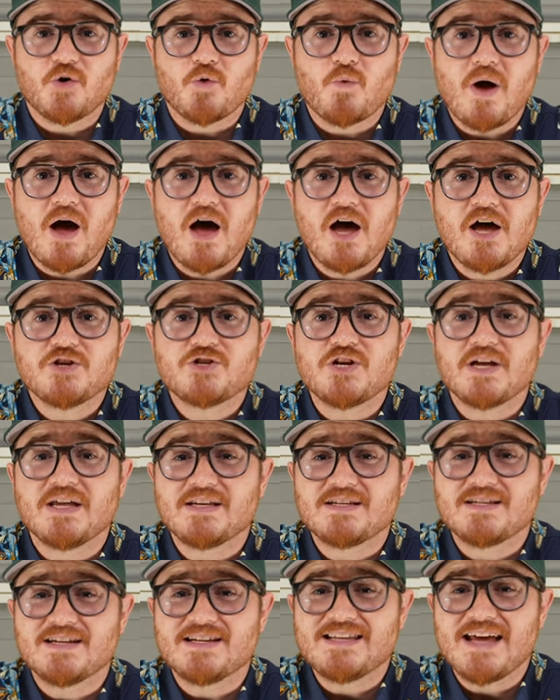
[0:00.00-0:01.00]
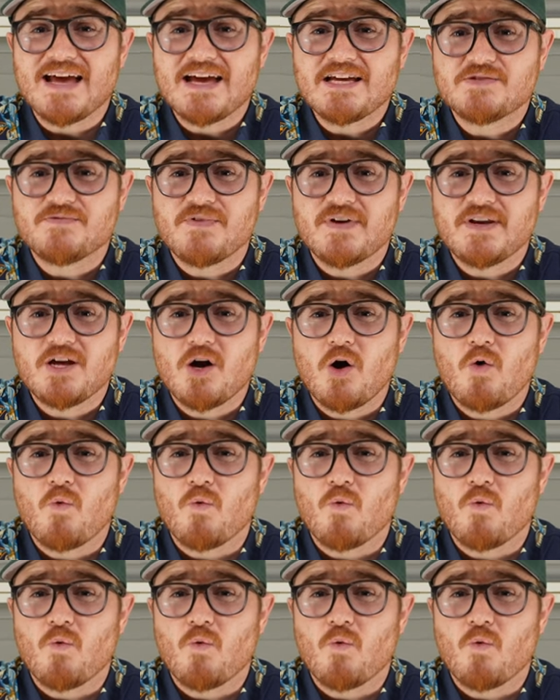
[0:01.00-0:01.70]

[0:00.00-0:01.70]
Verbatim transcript: Garage. In today's video,